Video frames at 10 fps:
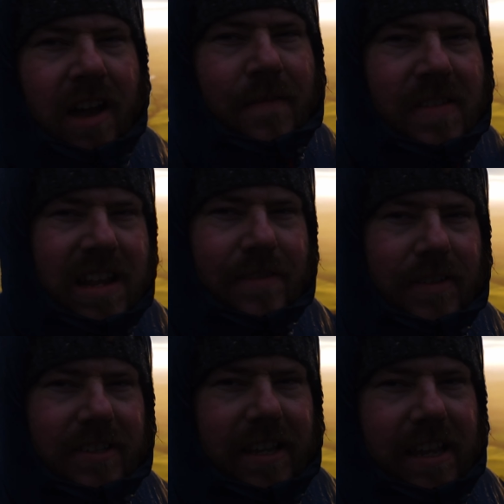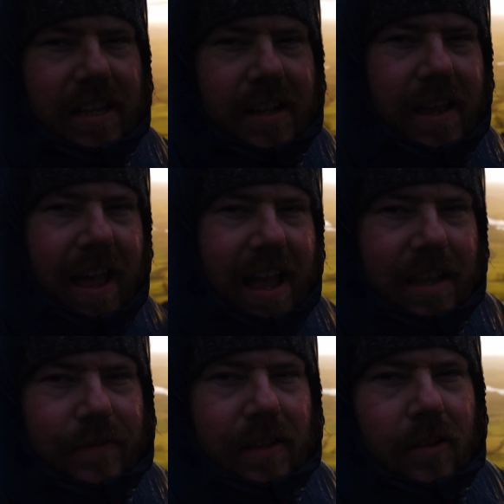have never seen
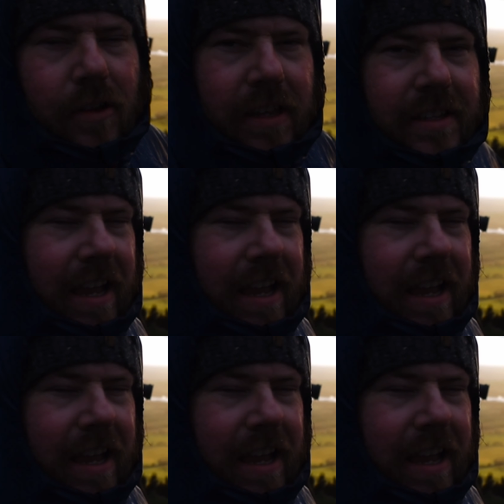anything like it. It's